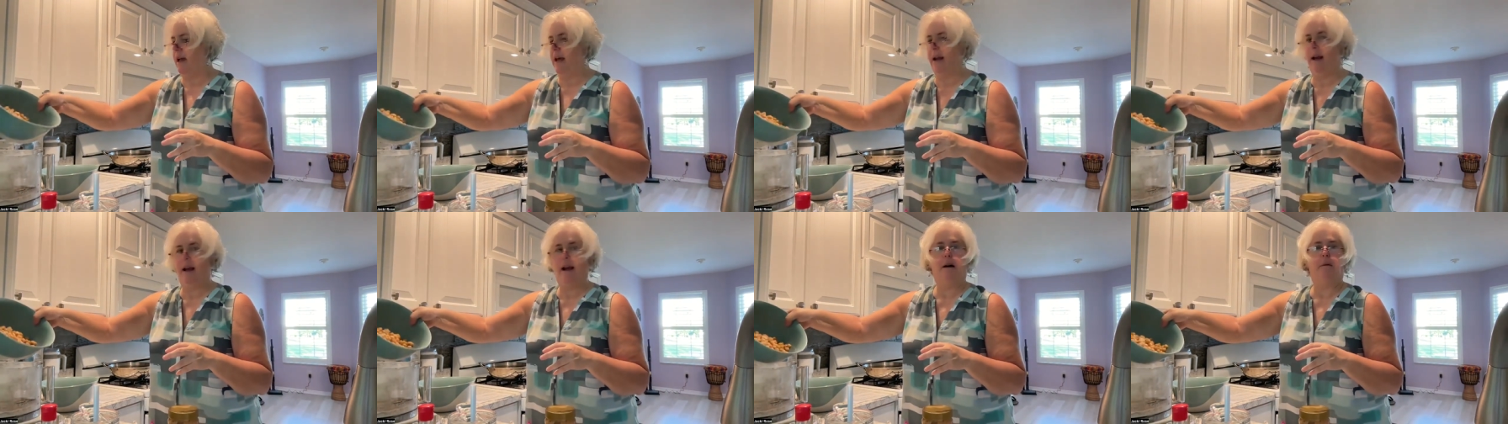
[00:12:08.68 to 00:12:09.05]

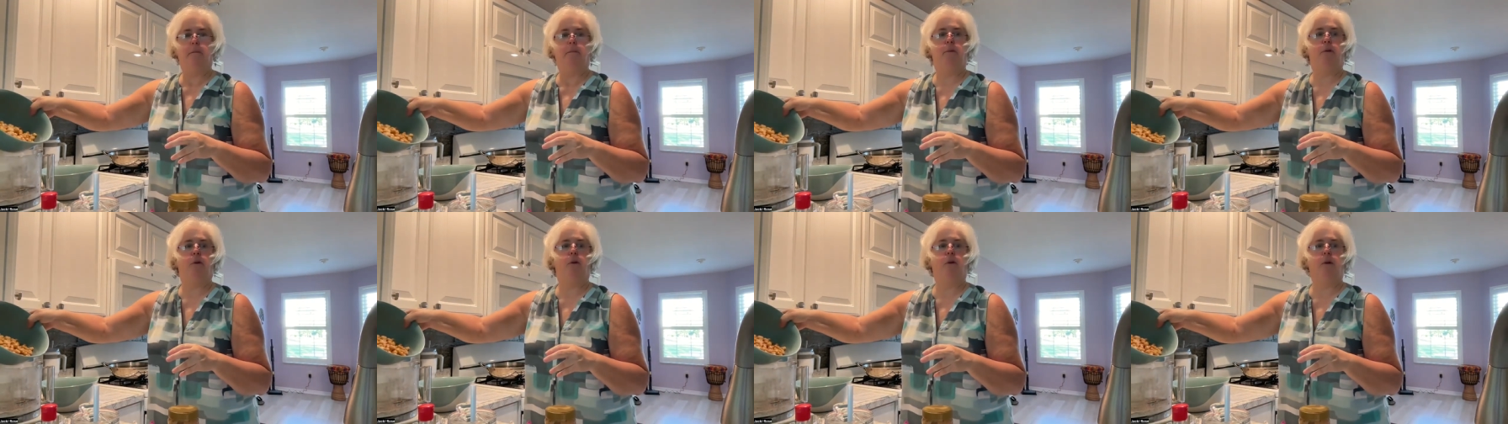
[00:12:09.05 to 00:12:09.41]
and now I'm
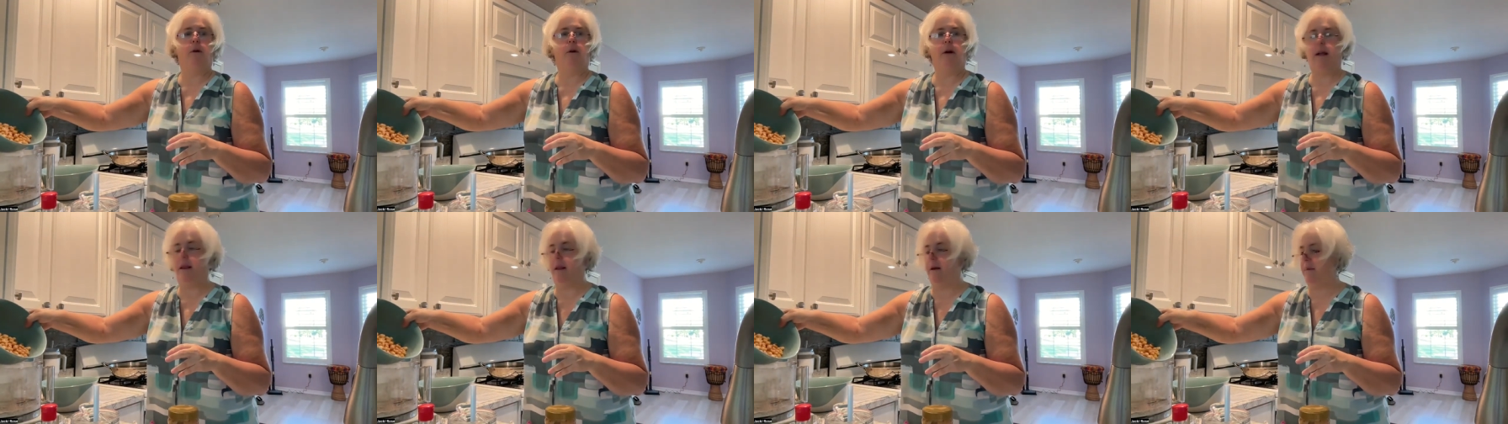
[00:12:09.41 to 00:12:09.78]

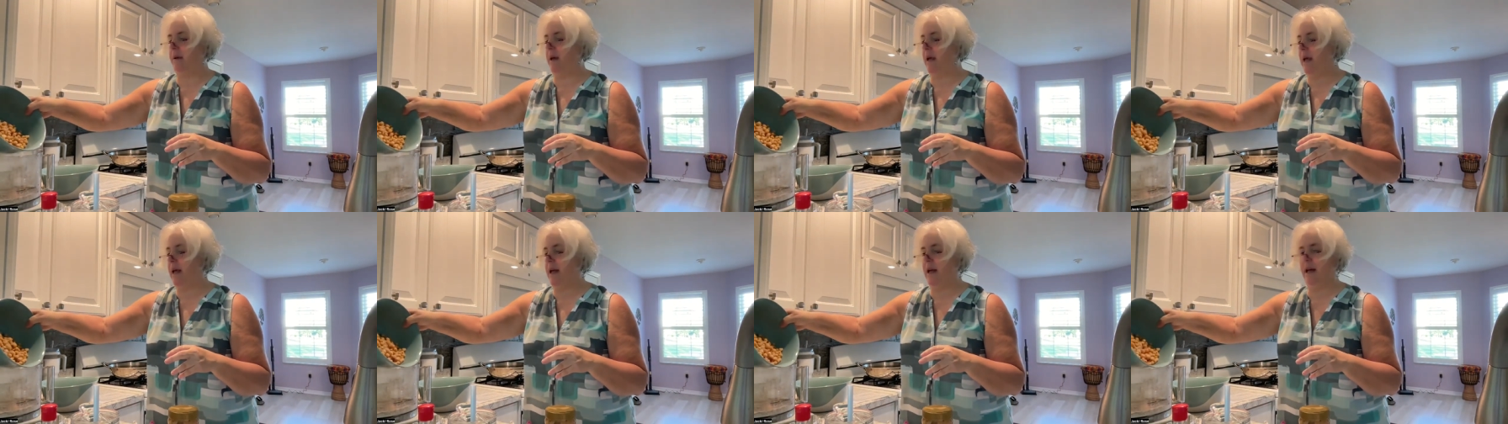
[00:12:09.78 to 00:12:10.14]
pouring
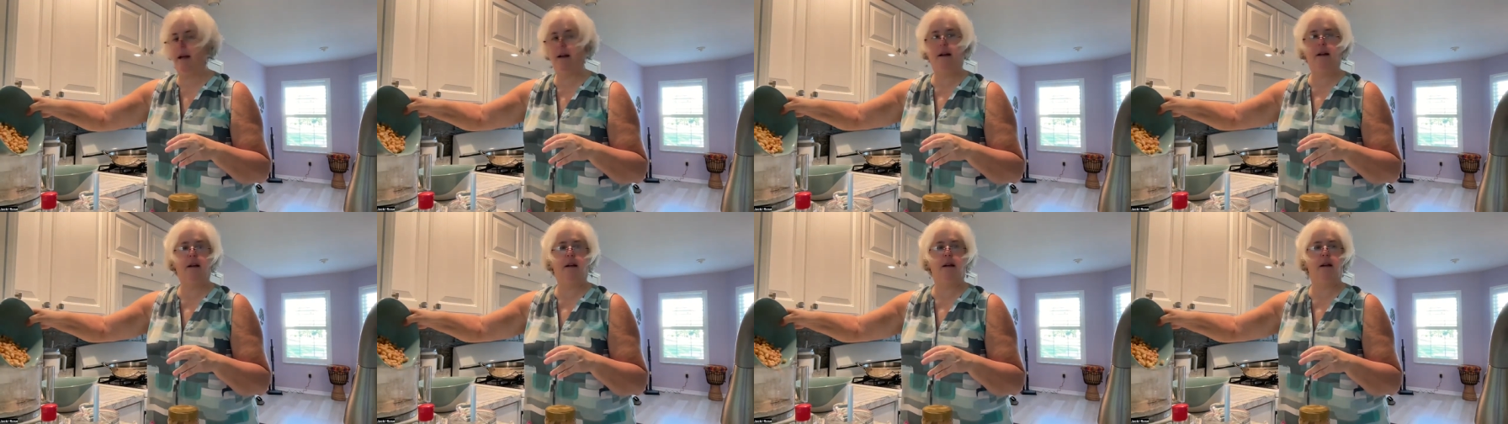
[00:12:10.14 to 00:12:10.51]
them
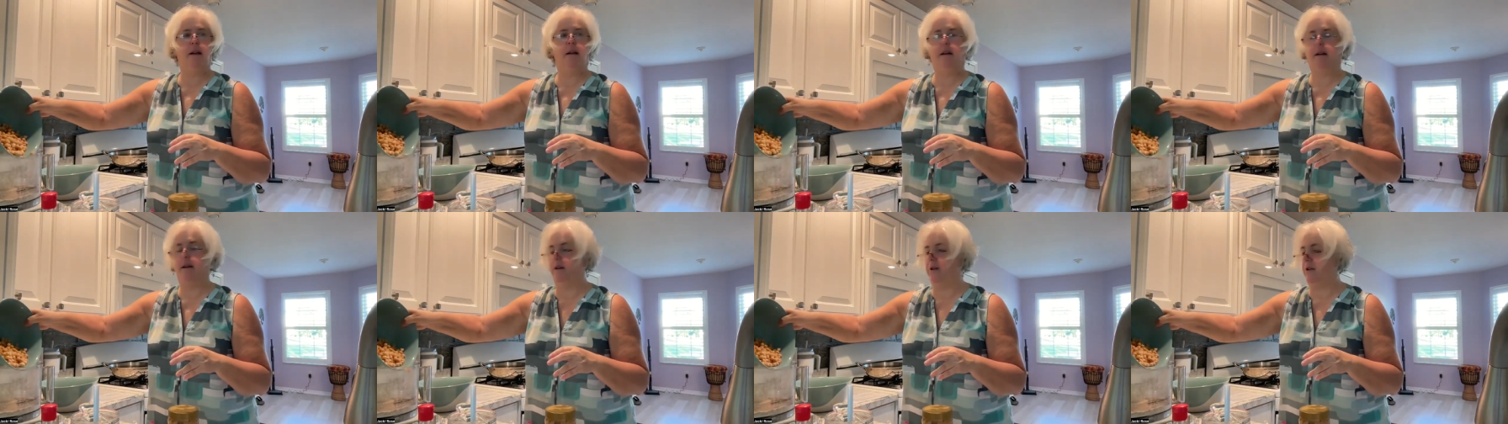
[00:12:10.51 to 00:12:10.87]
in.
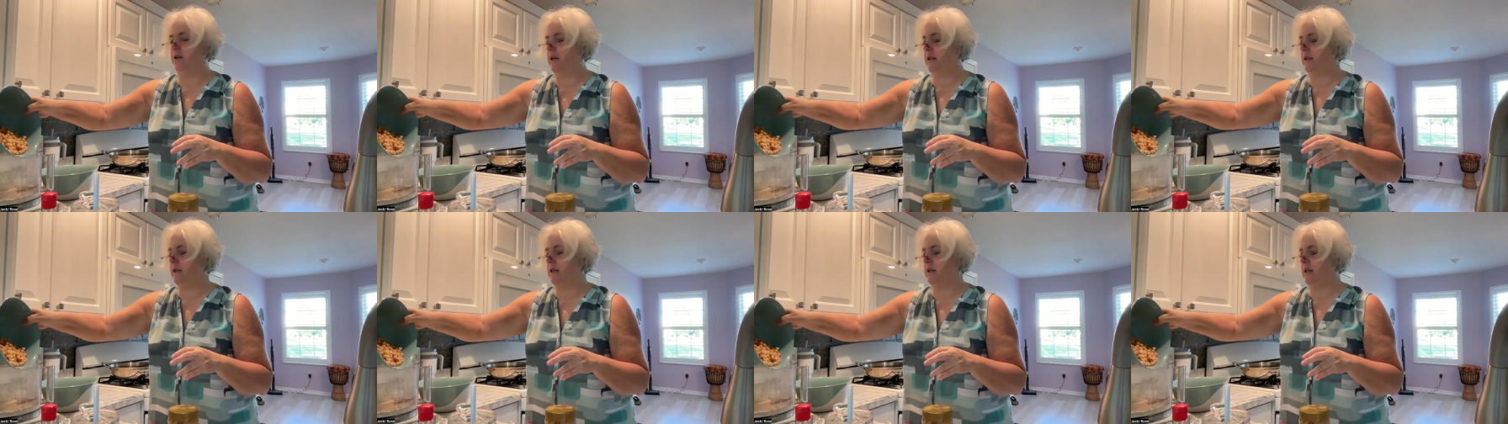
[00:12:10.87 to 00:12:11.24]
You
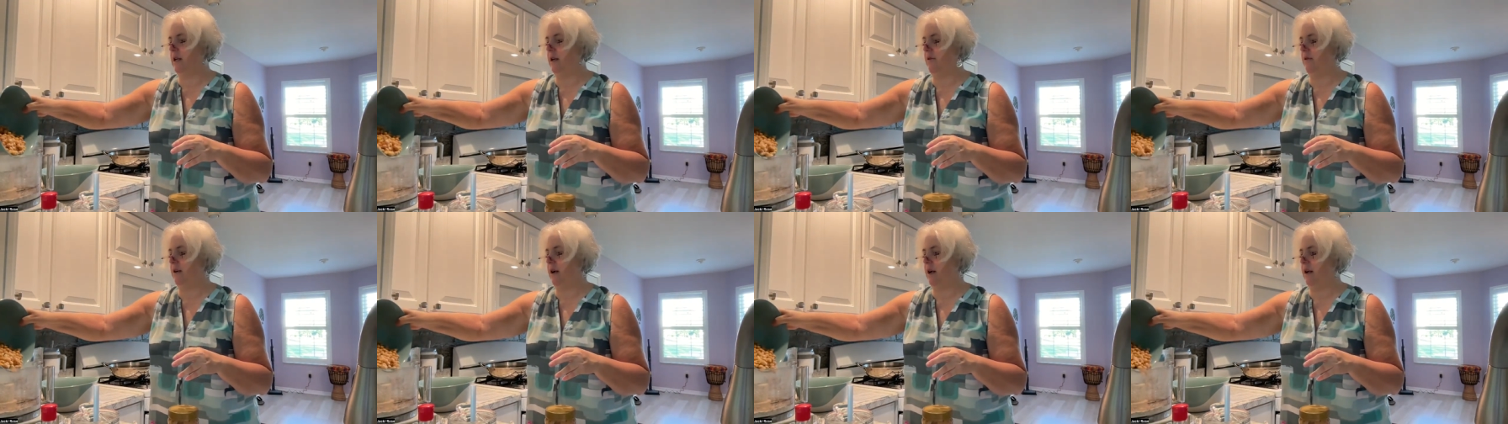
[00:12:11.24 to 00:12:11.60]
can
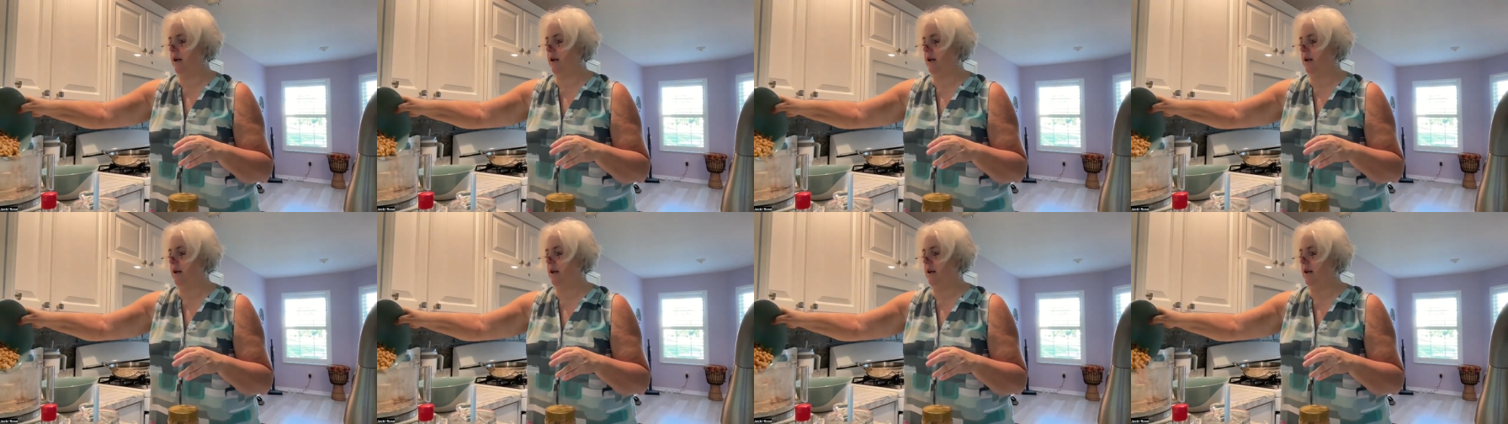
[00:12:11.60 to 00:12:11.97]
see, right?